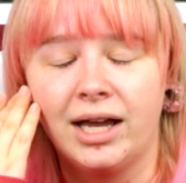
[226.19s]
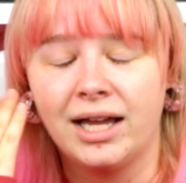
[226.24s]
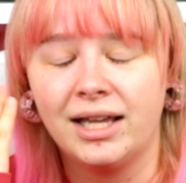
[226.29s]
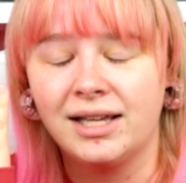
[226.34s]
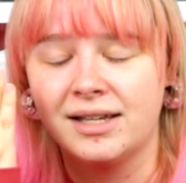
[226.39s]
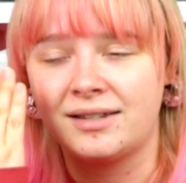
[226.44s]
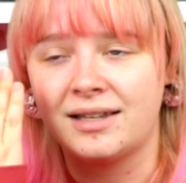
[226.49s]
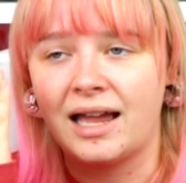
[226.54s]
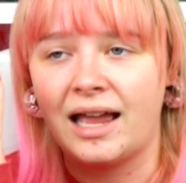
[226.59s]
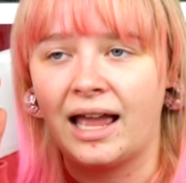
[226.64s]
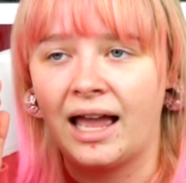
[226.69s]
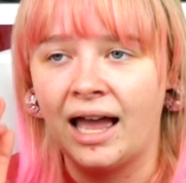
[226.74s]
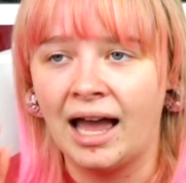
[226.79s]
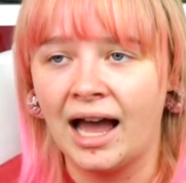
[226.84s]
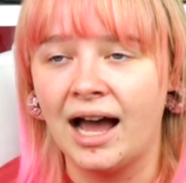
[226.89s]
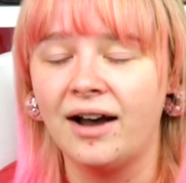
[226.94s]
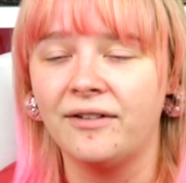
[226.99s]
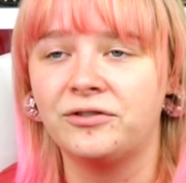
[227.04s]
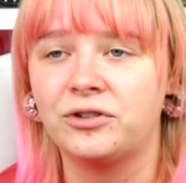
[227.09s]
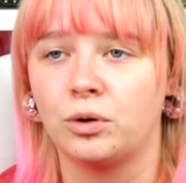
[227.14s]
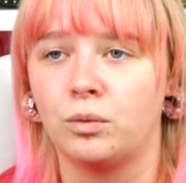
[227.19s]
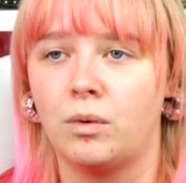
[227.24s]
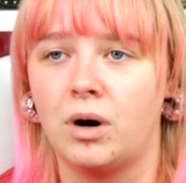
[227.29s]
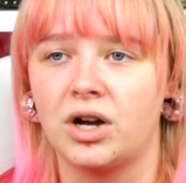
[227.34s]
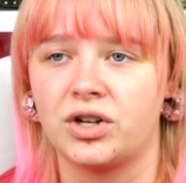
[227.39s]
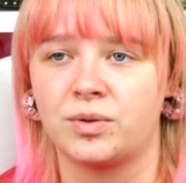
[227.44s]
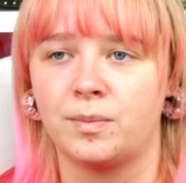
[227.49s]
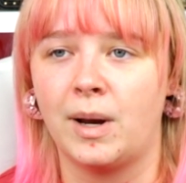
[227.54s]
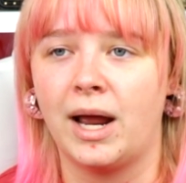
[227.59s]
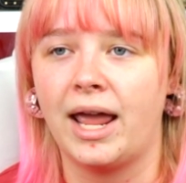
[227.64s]
I guess I have to
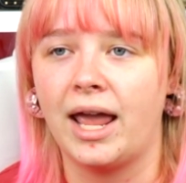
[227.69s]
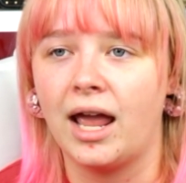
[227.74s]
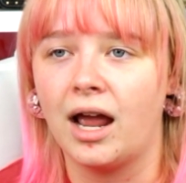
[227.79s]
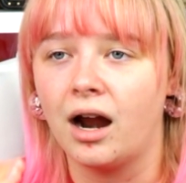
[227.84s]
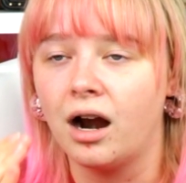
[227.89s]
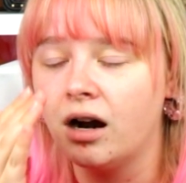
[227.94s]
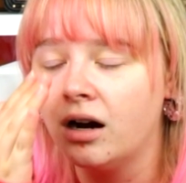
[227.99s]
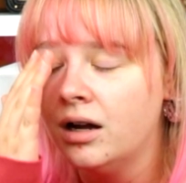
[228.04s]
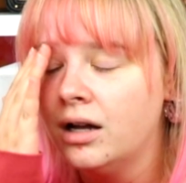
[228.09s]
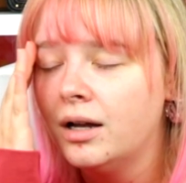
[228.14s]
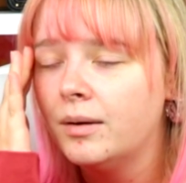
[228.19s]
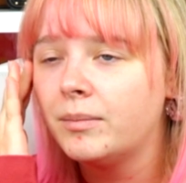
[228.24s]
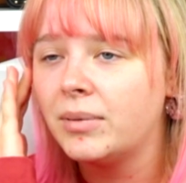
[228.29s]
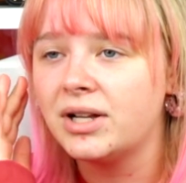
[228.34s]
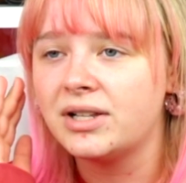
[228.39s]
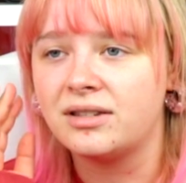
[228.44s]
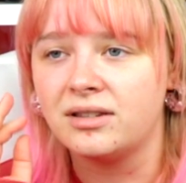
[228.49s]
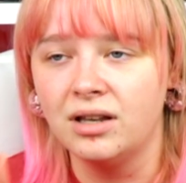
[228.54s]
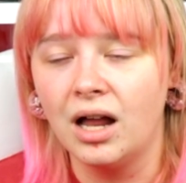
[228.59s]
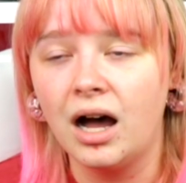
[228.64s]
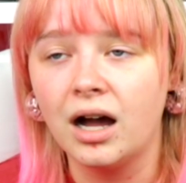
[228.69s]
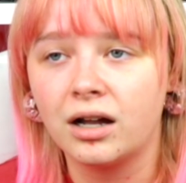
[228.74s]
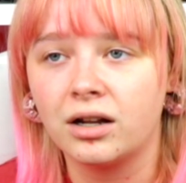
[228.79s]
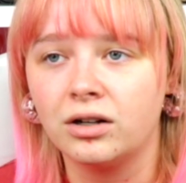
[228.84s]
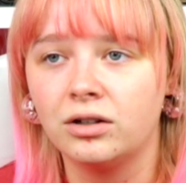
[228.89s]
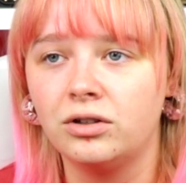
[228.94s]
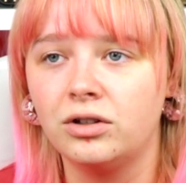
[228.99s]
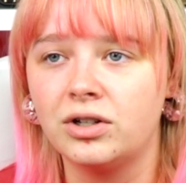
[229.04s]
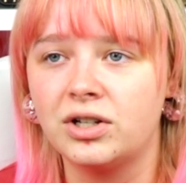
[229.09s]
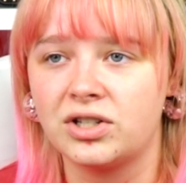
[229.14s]
wash my hair, but it's not
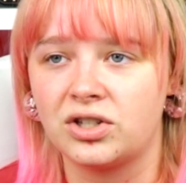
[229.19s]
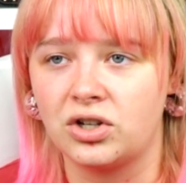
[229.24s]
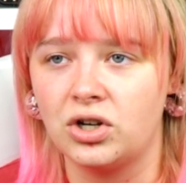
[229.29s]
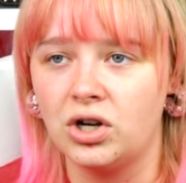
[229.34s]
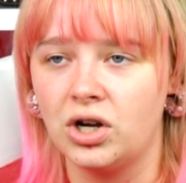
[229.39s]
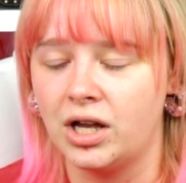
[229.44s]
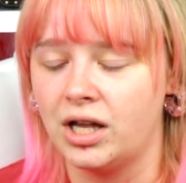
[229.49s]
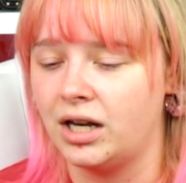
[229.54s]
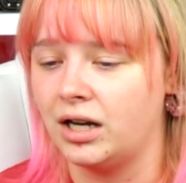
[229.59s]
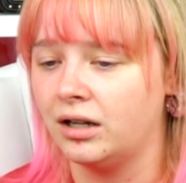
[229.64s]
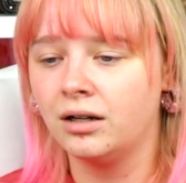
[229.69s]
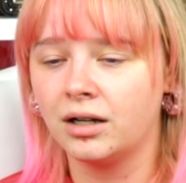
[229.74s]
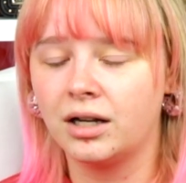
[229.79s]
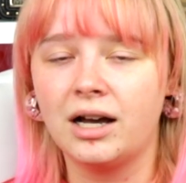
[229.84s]
gonna look as good.